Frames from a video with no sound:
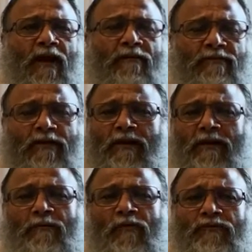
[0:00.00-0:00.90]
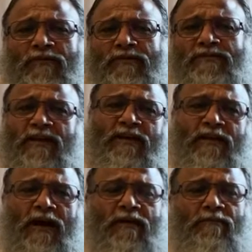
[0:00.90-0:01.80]
After I remove this,
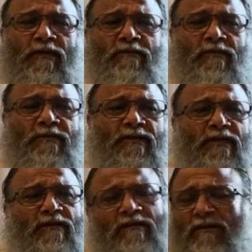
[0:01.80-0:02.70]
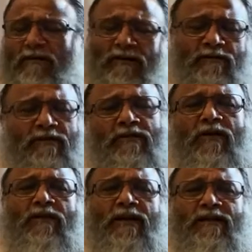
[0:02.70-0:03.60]
then Atma will be there. No, it is
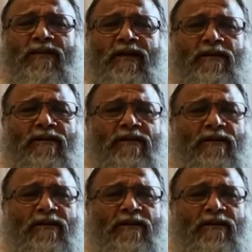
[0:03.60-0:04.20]
not like that.